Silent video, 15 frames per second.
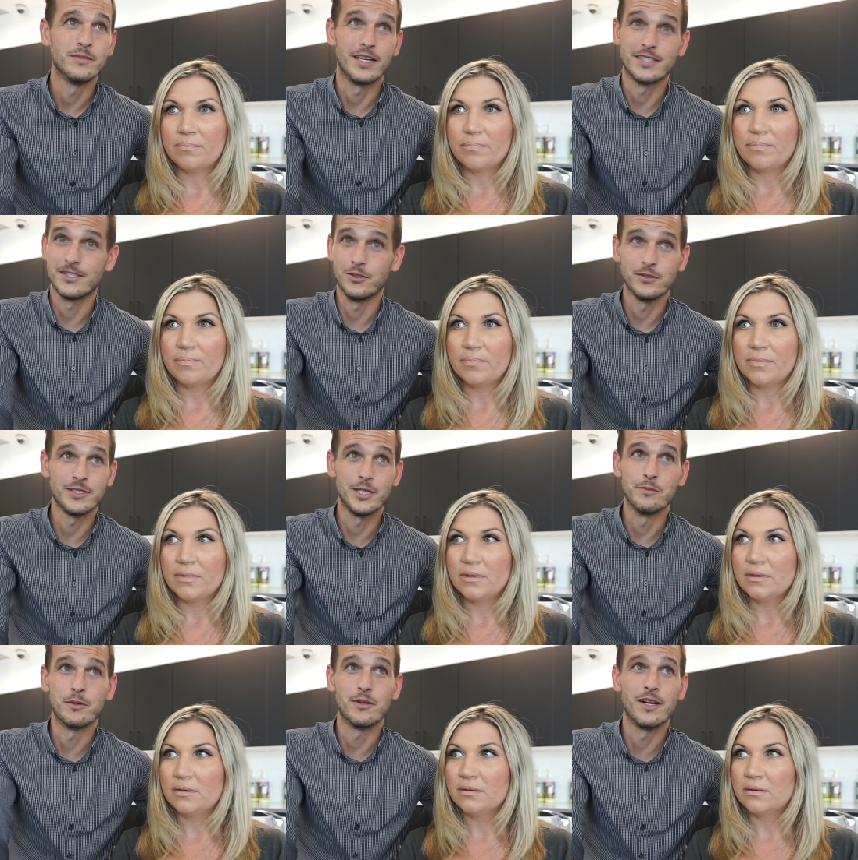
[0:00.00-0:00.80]
Speaker 1: I still
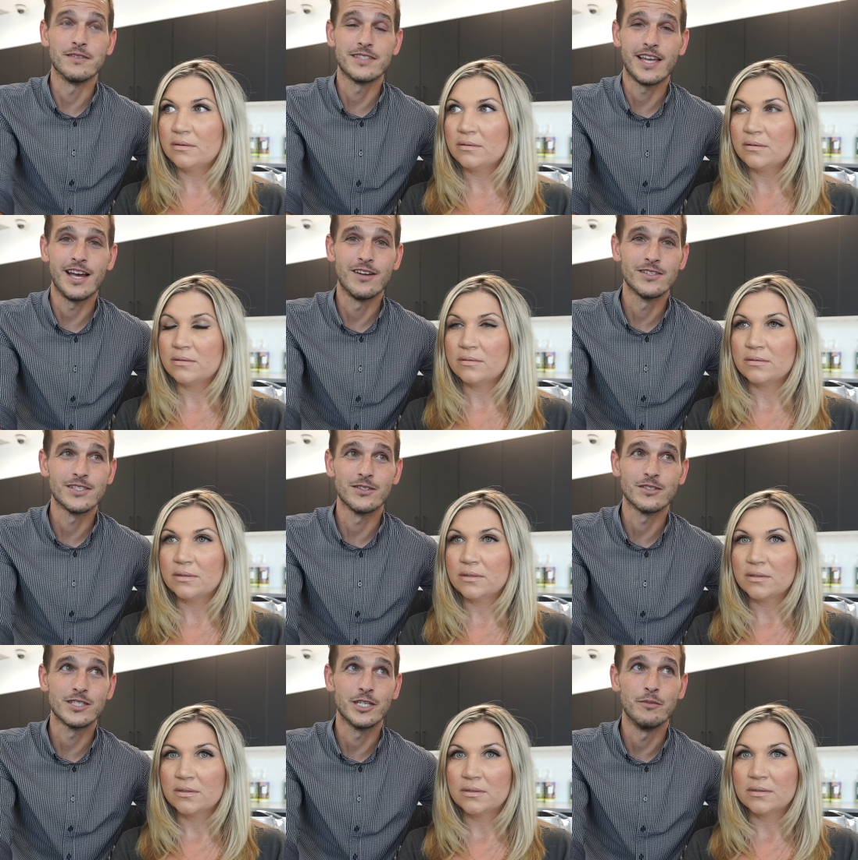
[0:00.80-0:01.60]
see them around town,
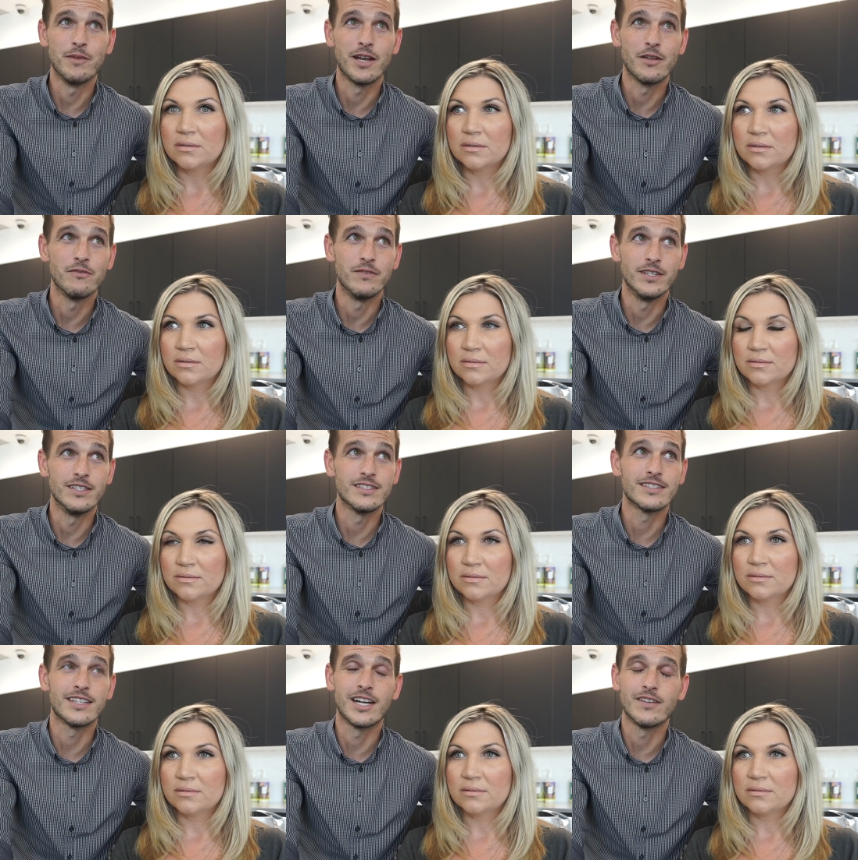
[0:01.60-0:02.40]
still see them at
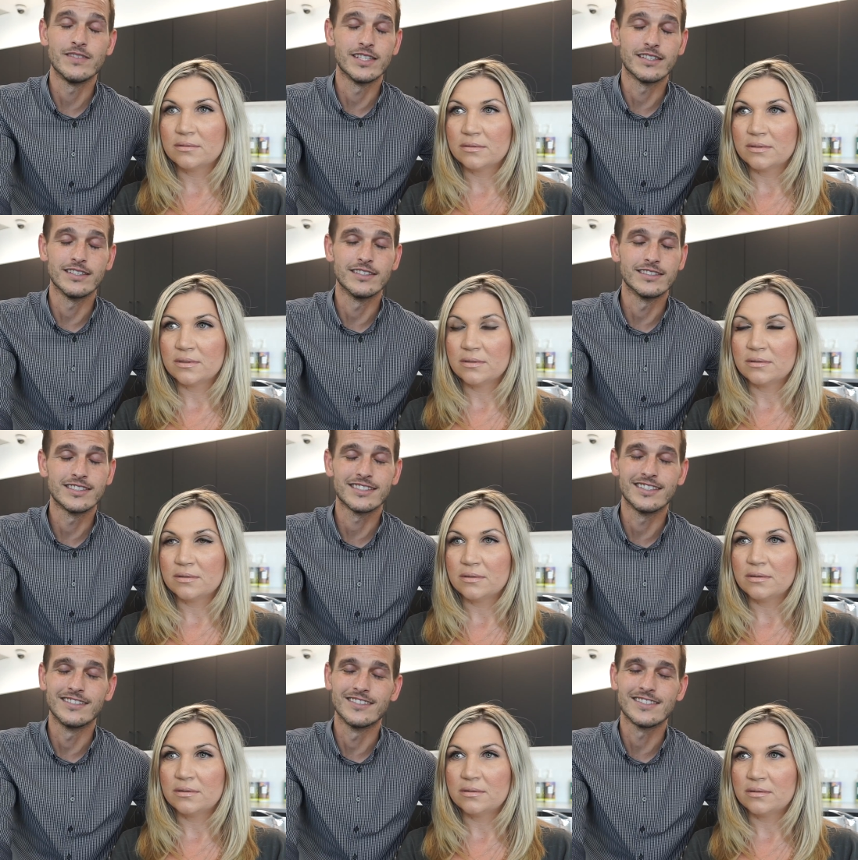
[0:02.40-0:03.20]
events and everything,
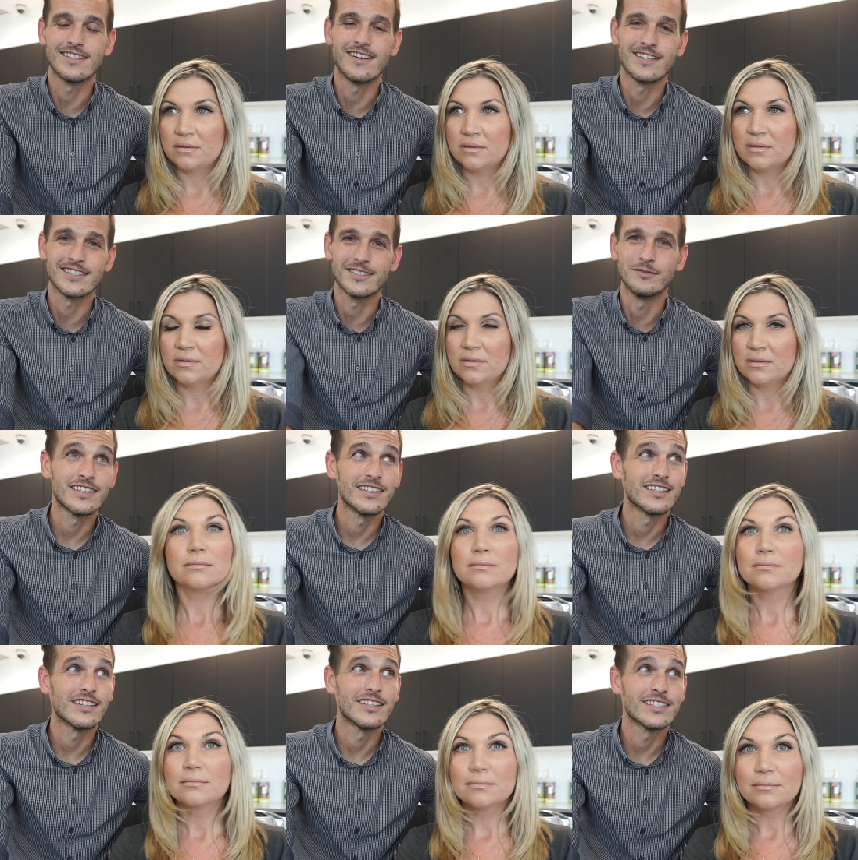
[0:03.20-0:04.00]
so it's awesome.
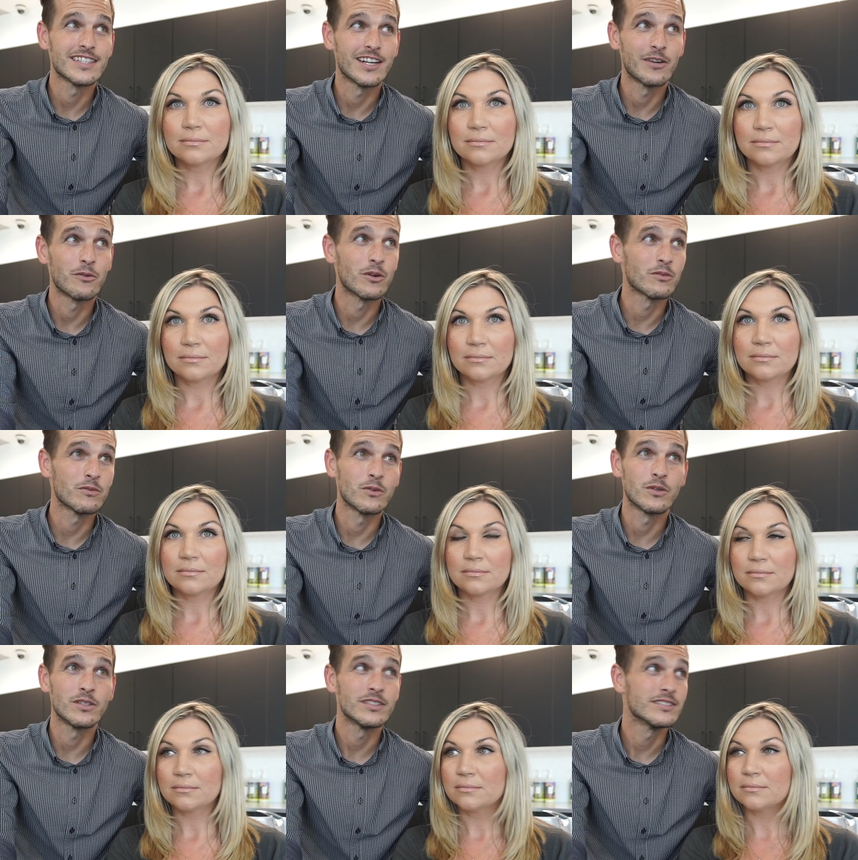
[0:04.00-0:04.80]
LS that I work
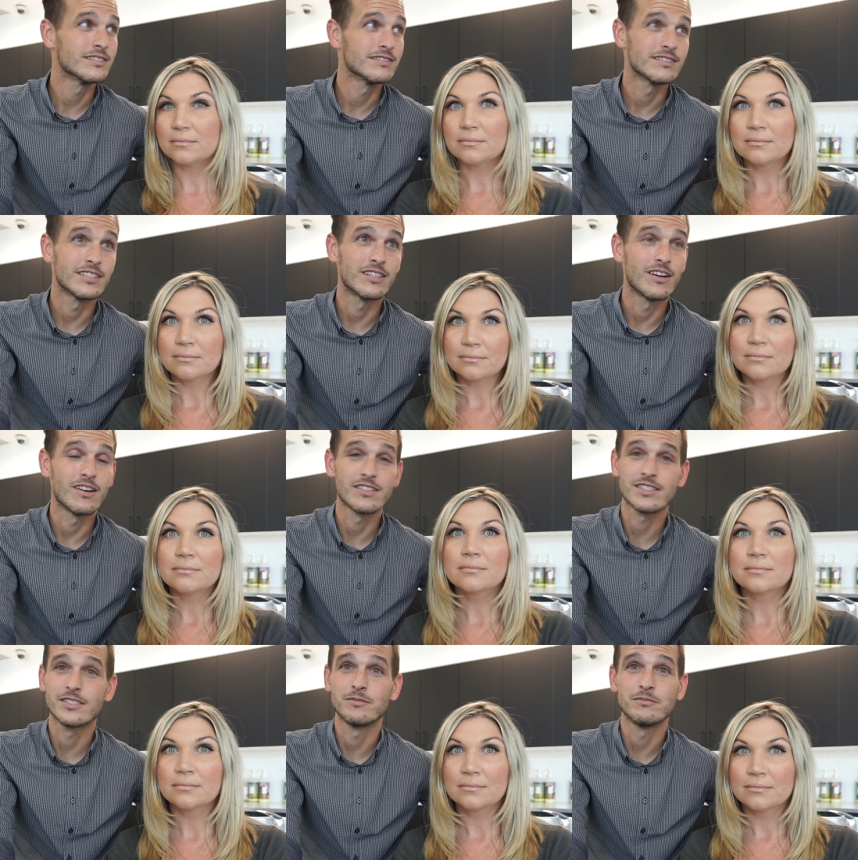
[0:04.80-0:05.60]
for, they're
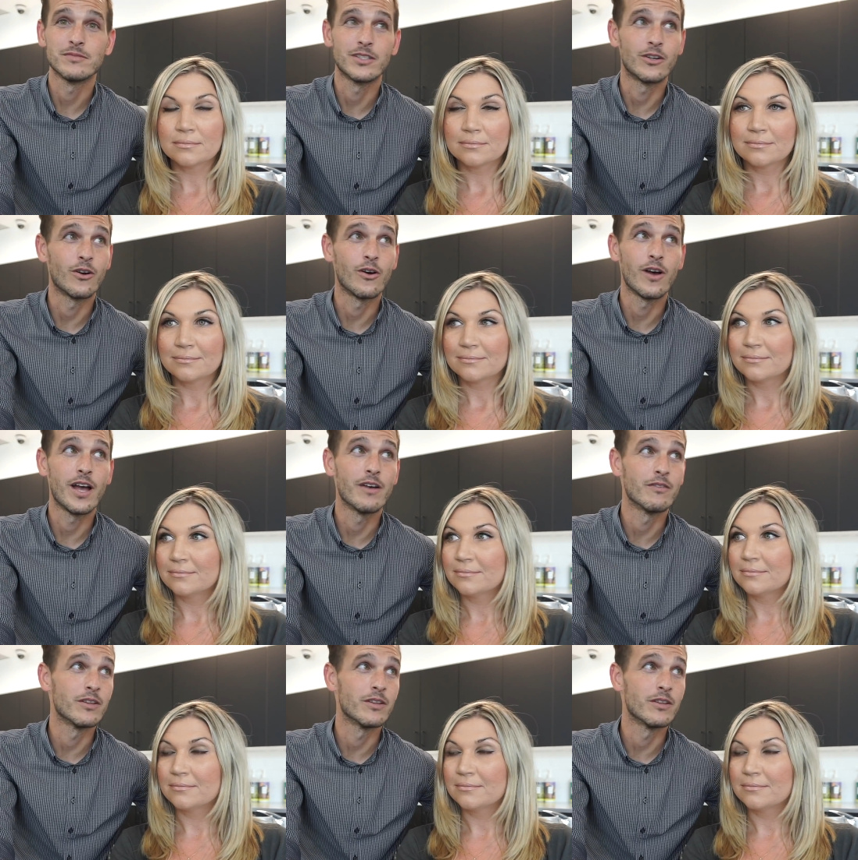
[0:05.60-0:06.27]
awesome. They all have